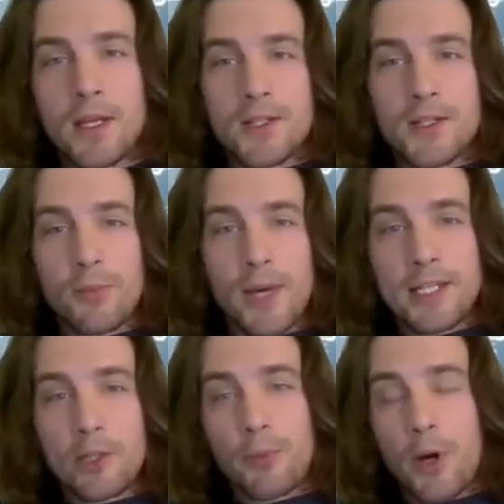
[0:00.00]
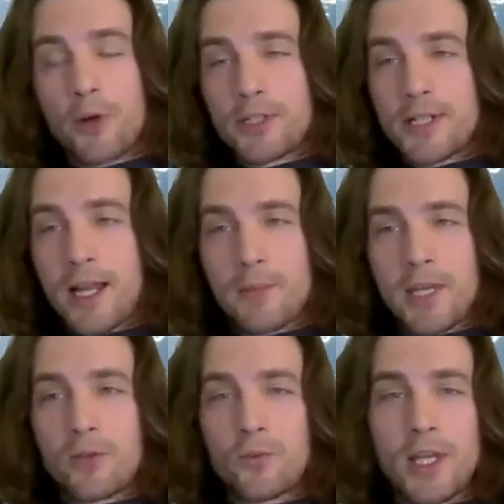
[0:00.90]
So by nilpotent, I
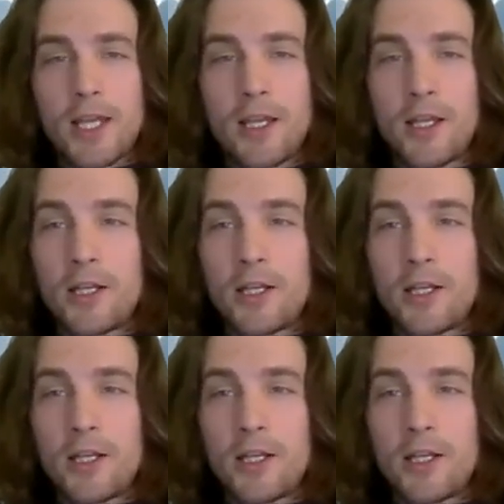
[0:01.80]
mean we